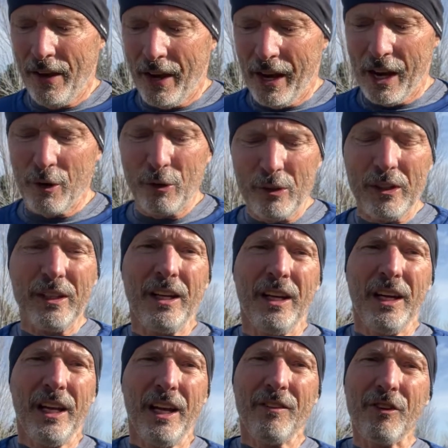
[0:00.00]
And
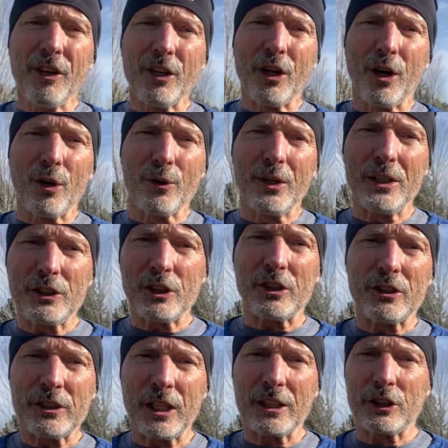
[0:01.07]
even though these are
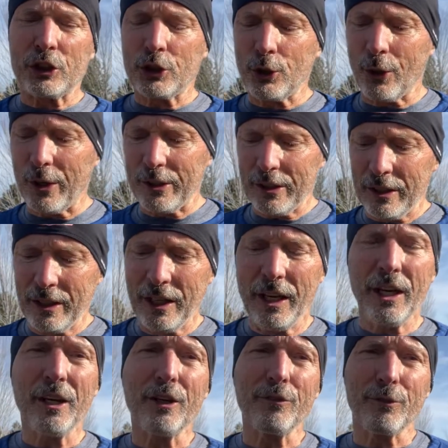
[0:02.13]
such short
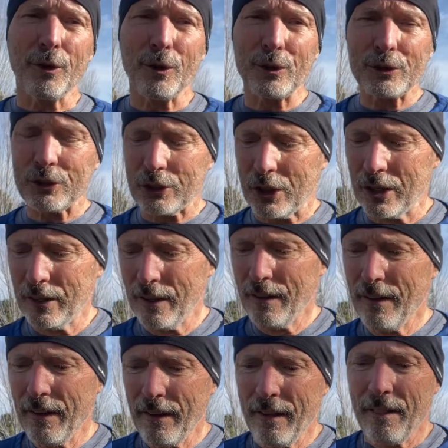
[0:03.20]
intervals,
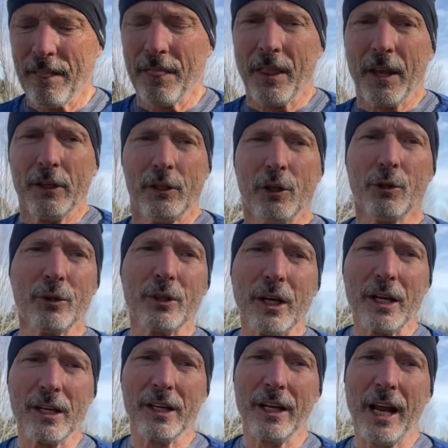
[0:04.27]
you'll
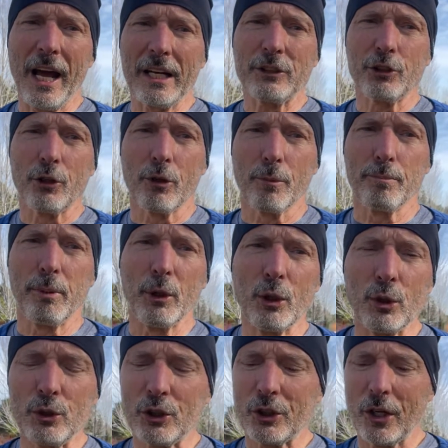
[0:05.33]
get a natural
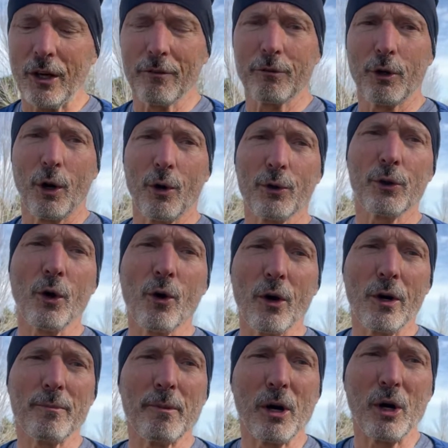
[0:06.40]
boost of growth
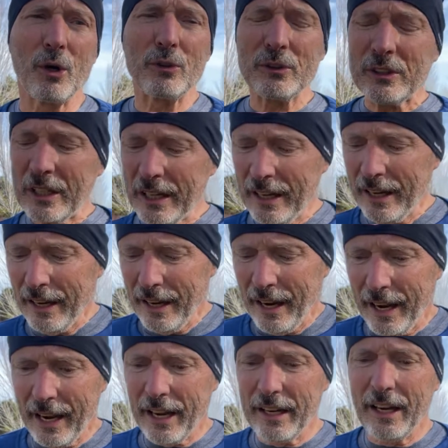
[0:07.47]
hormone
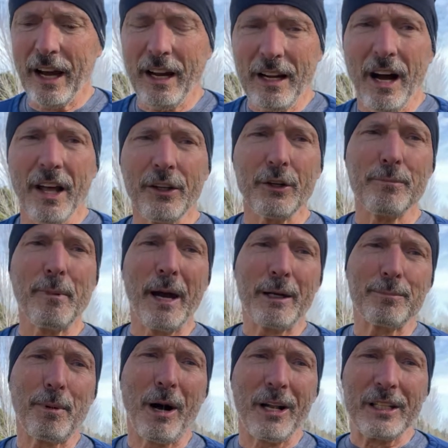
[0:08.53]
and other
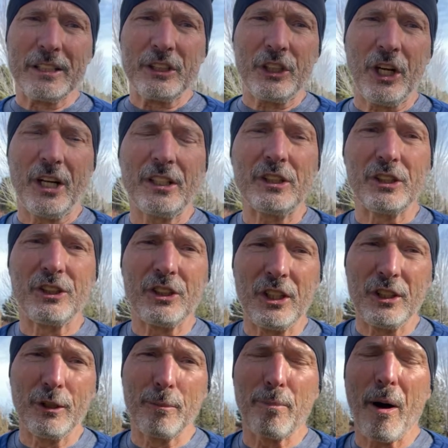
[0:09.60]
metabolic changes in
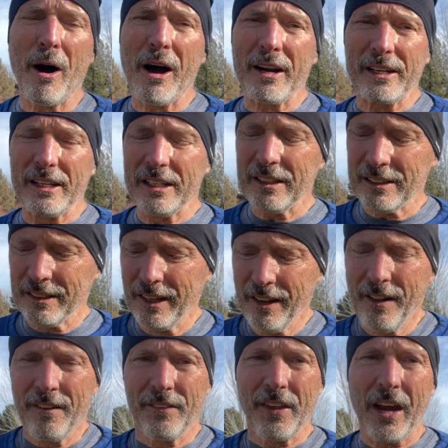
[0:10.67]
your body
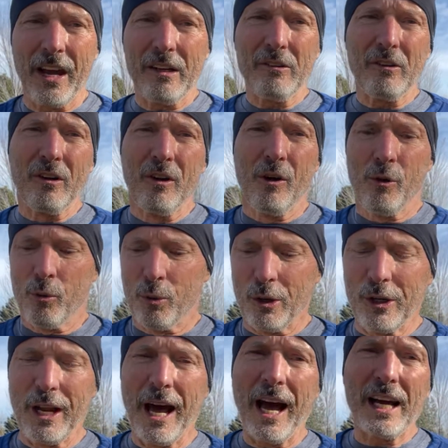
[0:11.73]
that
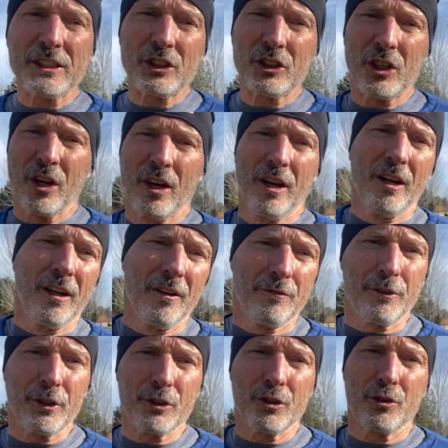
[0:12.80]
will last
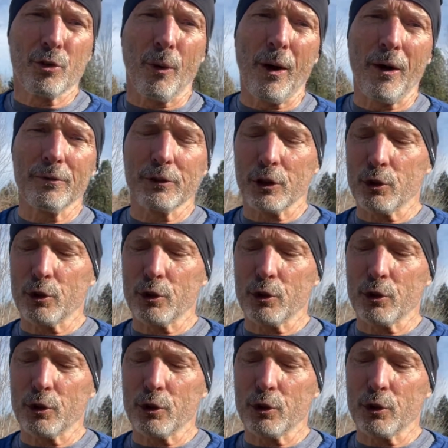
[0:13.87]
for 12 to